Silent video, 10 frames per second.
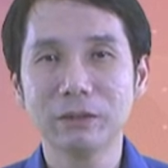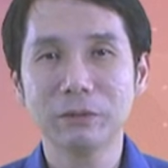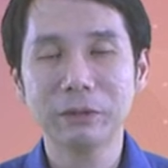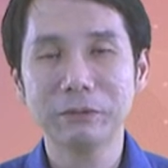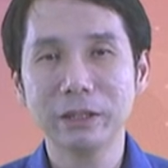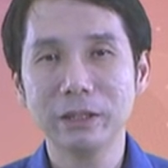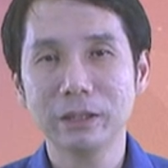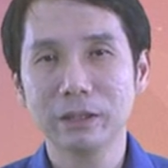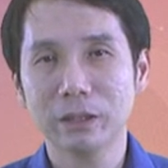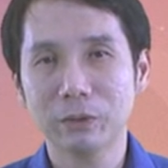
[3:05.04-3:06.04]
when we
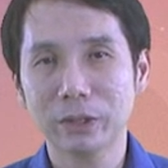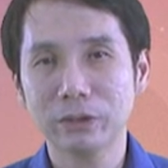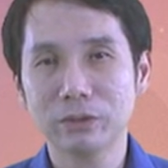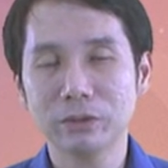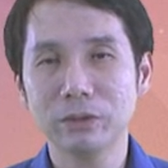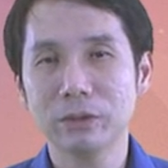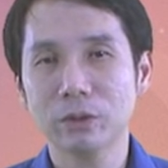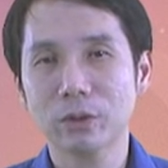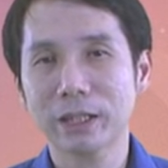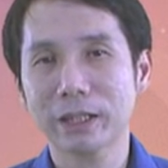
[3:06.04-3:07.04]
want to
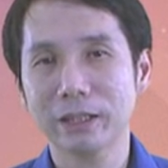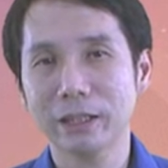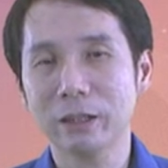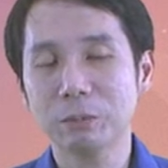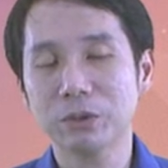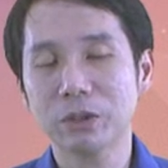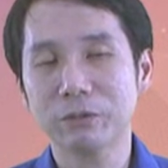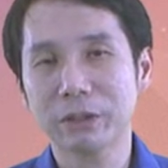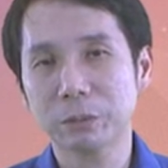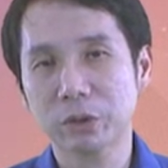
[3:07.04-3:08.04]
look at the output
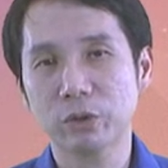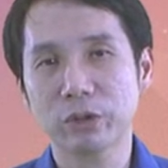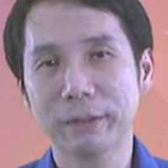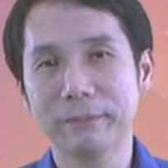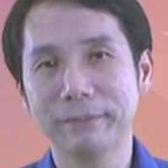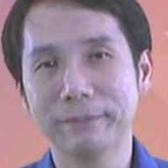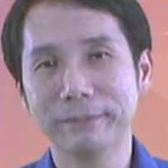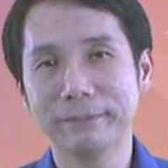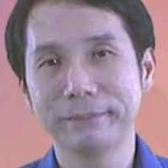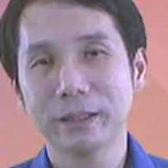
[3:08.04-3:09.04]
of our program.
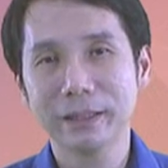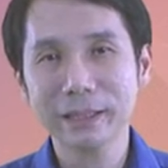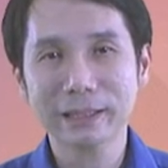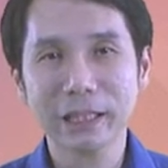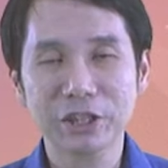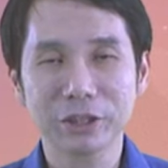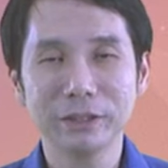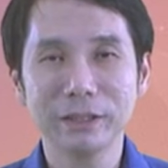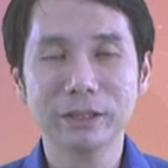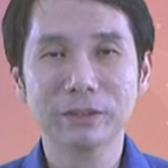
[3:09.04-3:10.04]
The next
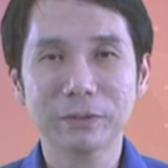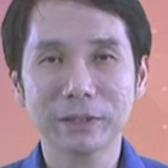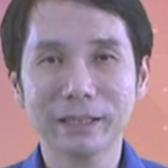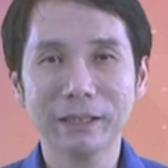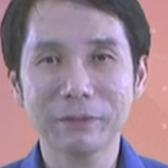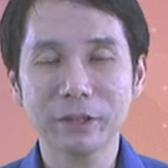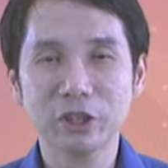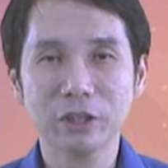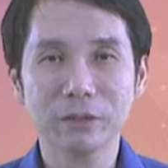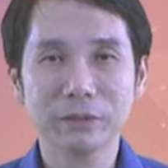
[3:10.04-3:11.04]
section is for the
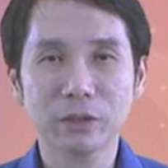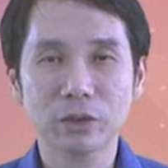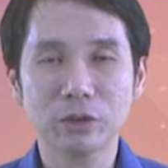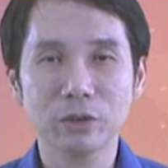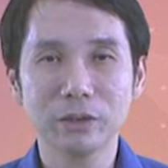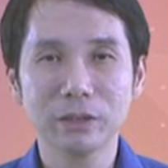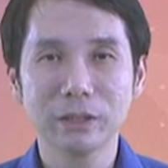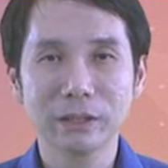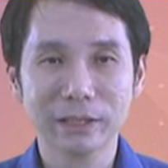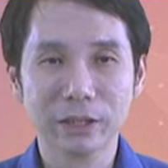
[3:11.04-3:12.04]
definition of the code
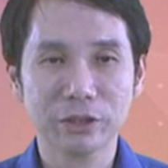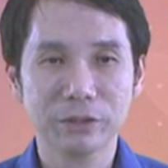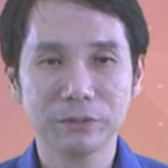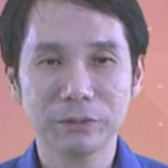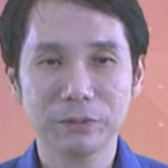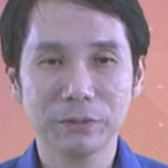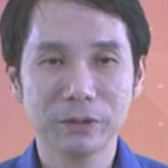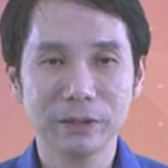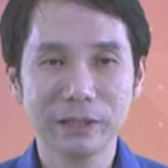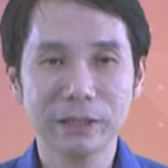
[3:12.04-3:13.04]
section.
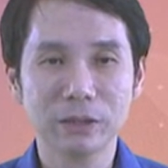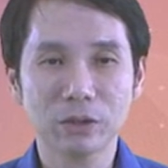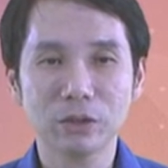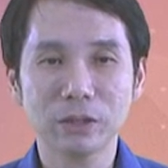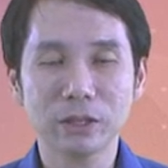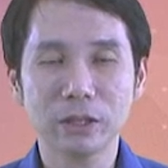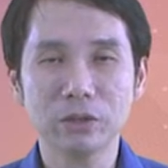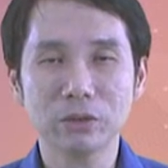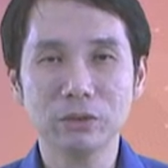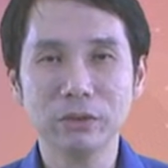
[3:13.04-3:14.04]
You see that code
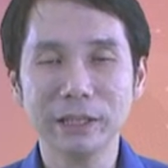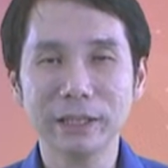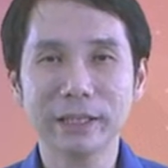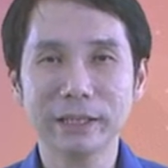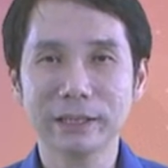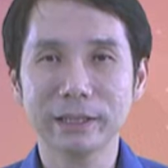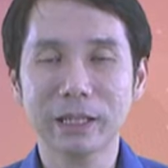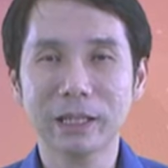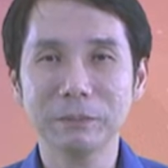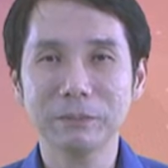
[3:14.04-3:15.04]
32 indicates the
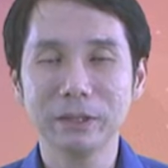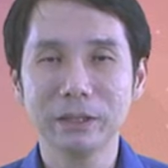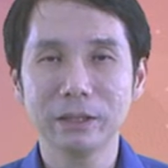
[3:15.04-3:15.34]
ARM